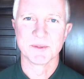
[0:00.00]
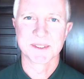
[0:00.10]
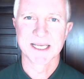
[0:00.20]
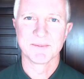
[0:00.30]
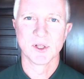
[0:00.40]

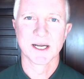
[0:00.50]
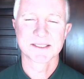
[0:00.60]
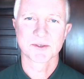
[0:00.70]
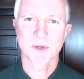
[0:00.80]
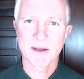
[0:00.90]
metabolites.
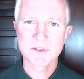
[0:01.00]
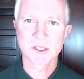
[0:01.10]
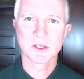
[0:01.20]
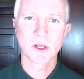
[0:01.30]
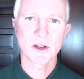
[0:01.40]
So it covers a
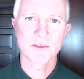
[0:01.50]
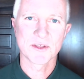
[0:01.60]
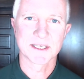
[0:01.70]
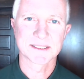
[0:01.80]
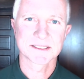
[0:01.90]
lot of
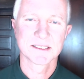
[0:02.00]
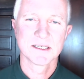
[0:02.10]
things.